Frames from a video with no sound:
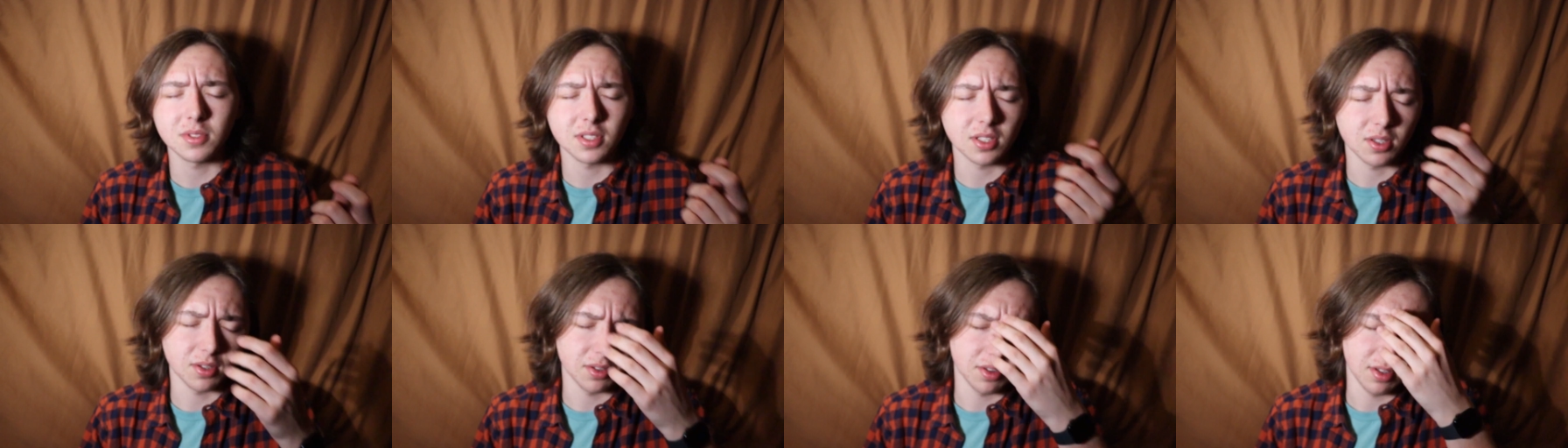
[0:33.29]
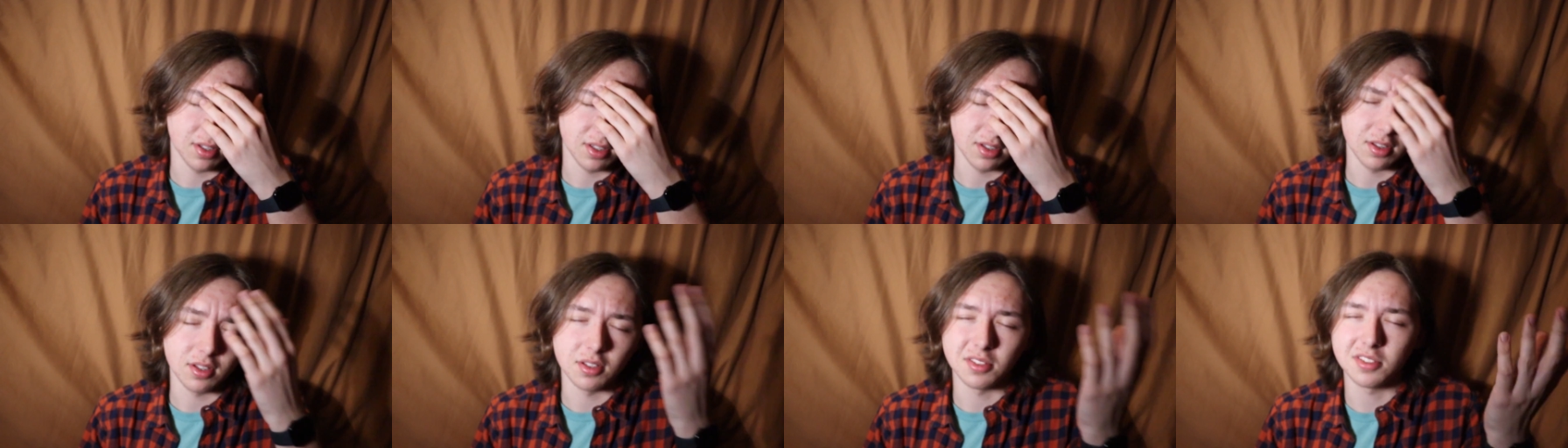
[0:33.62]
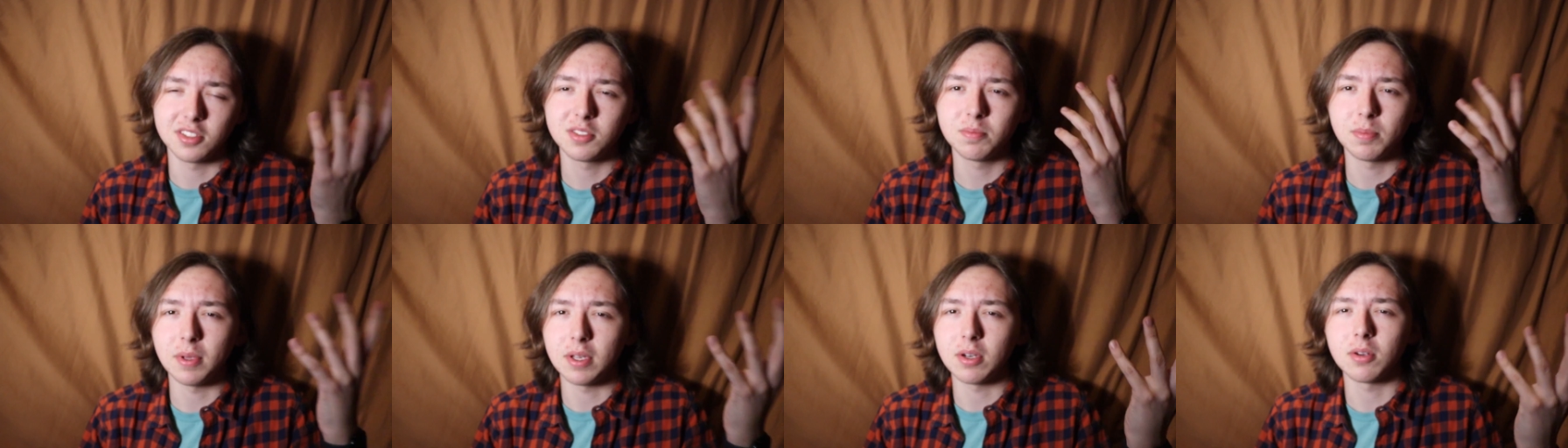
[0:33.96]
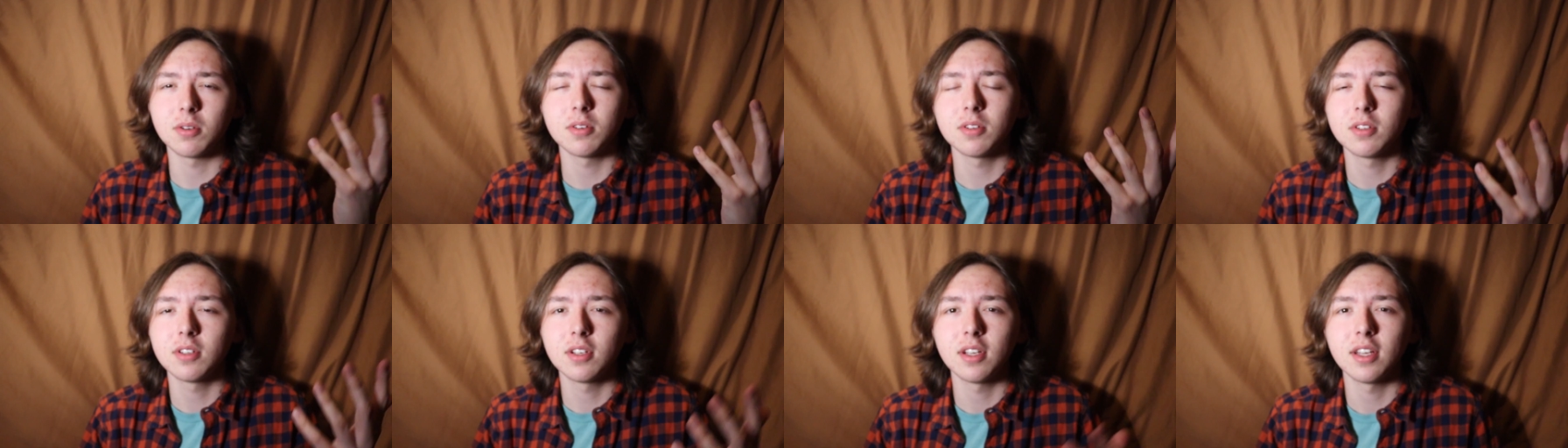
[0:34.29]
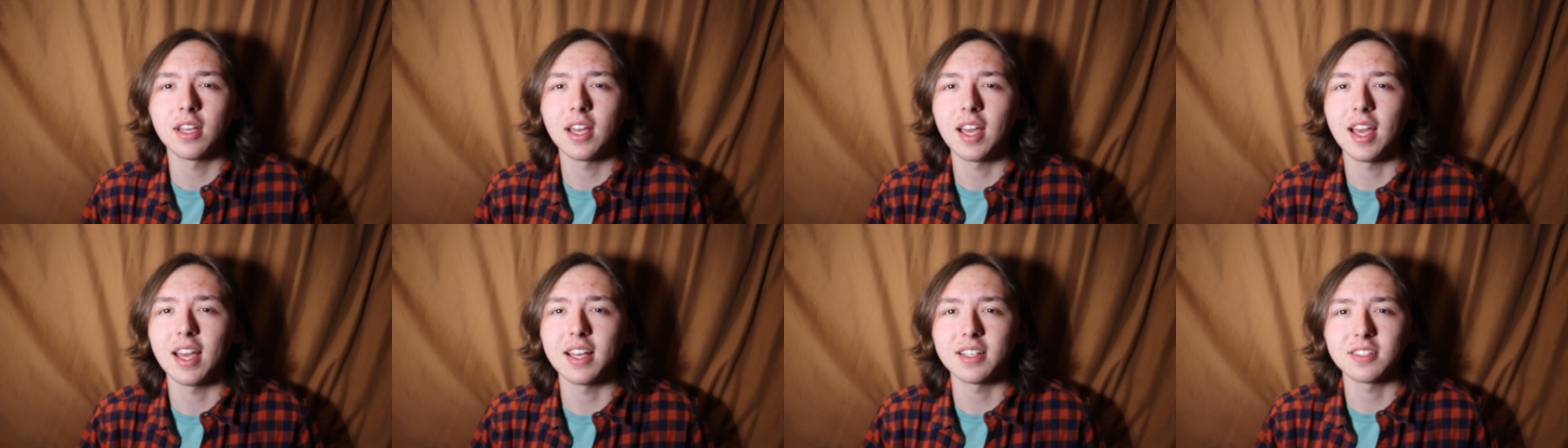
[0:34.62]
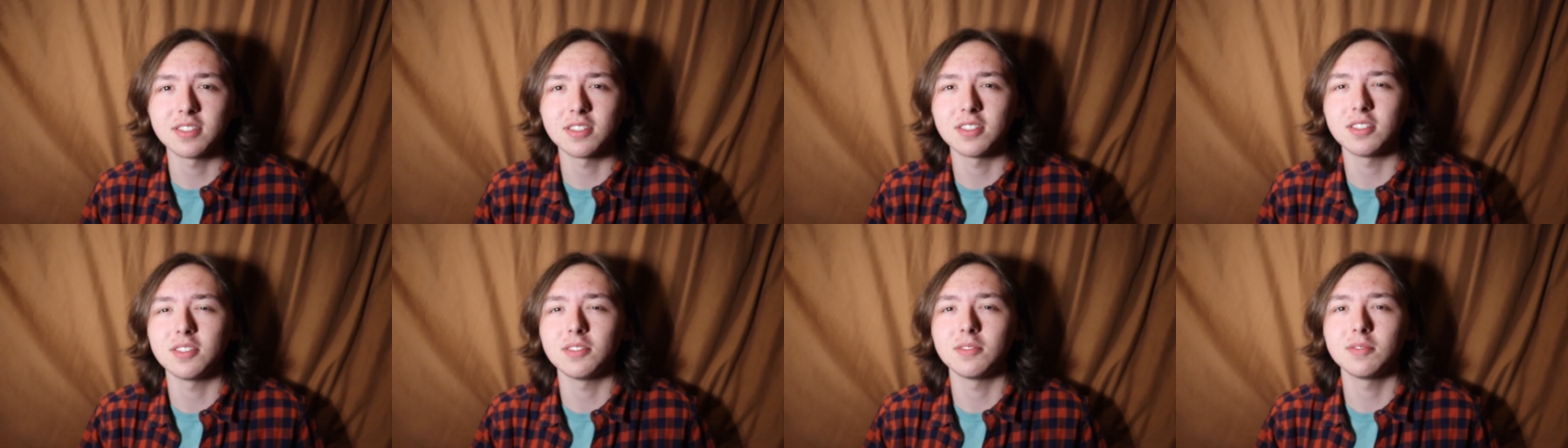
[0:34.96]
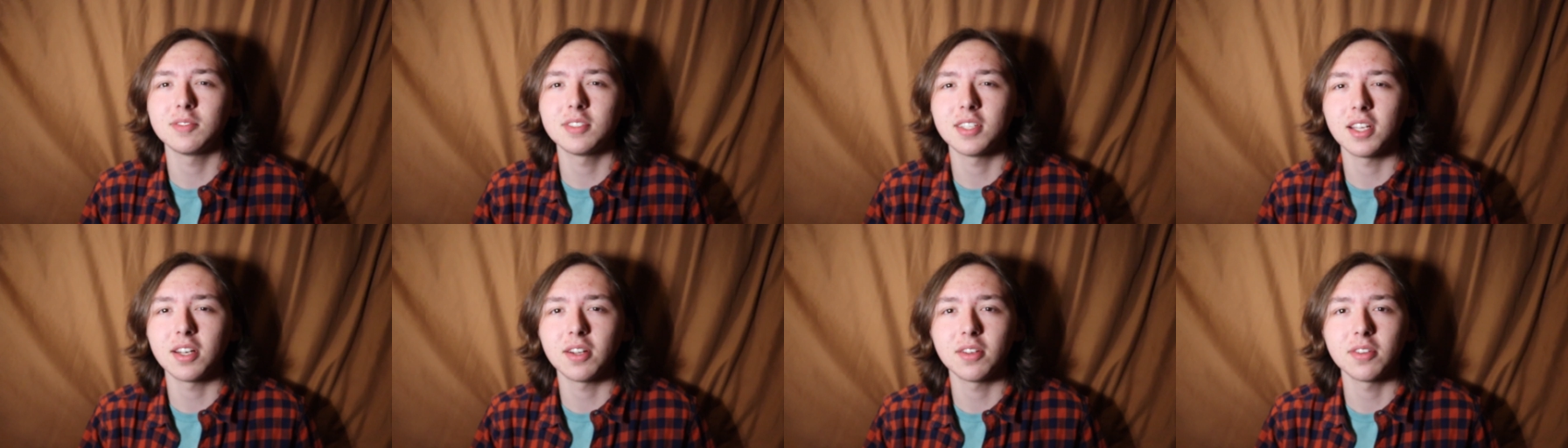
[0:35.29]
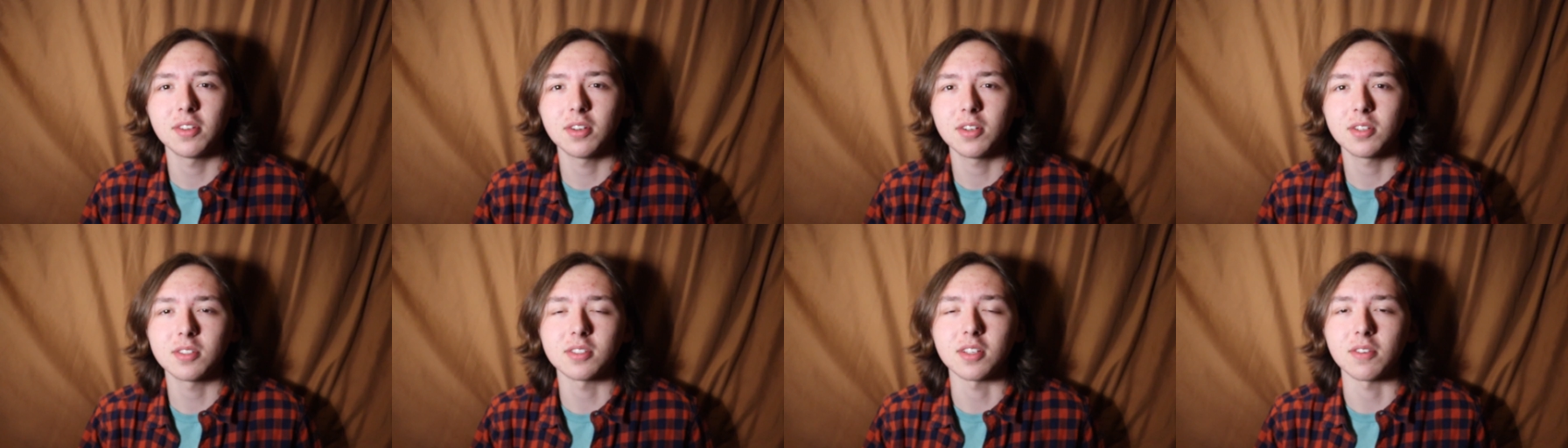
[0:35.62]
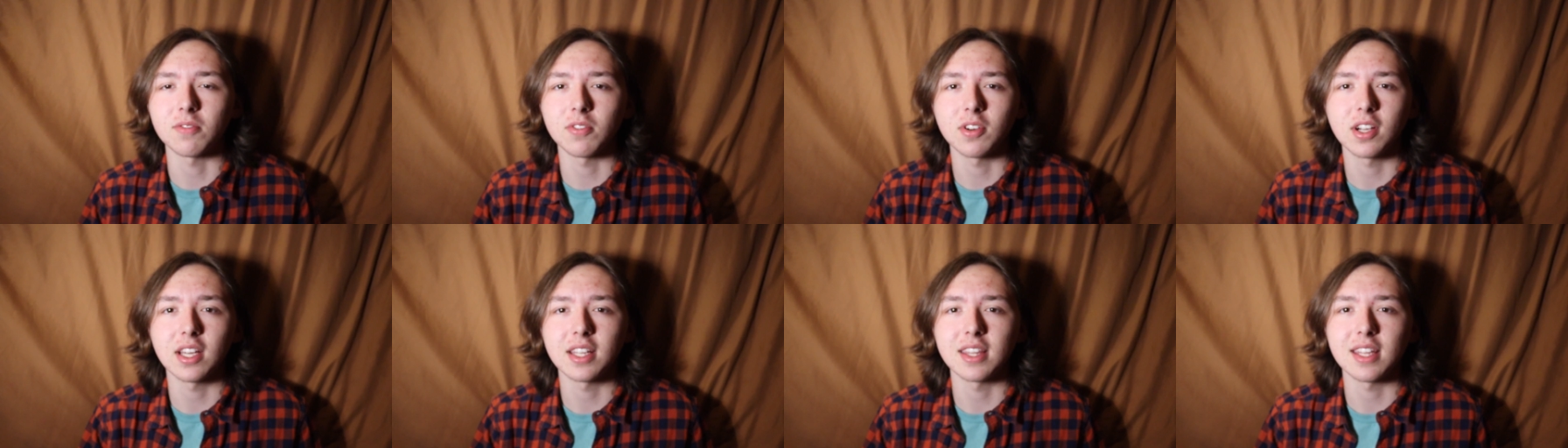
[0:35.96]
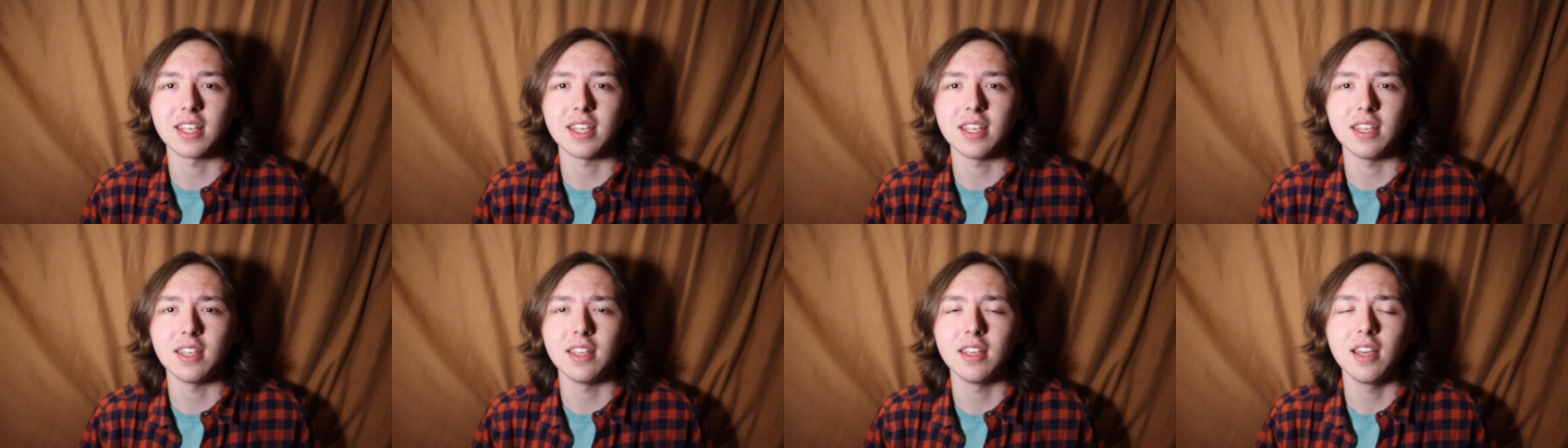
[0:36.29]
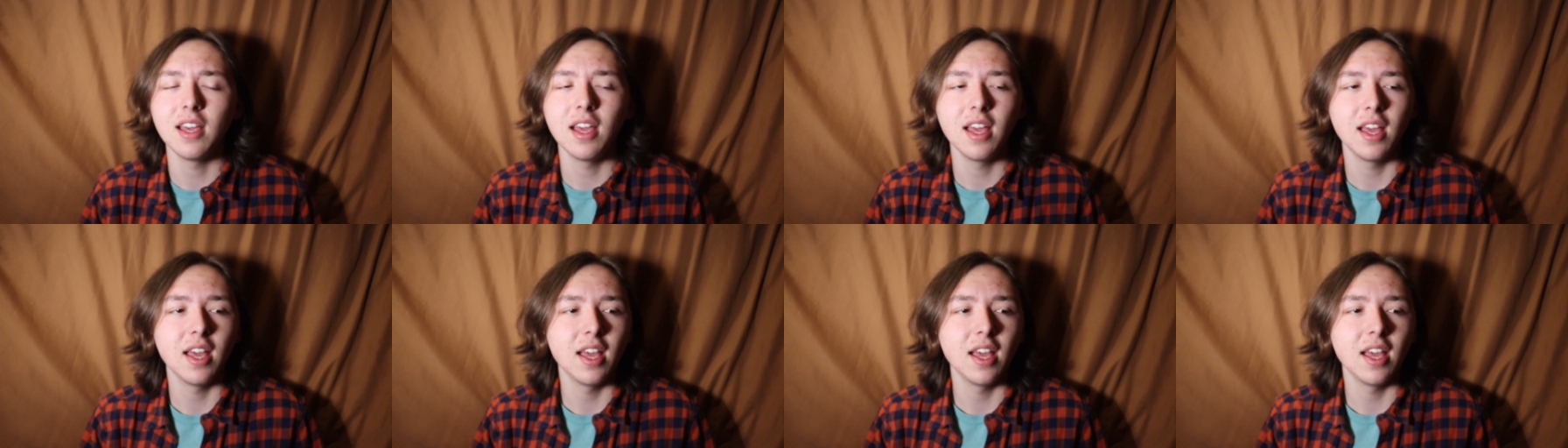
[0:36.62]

what's it called the, the spinner has it set on there because I forgot the E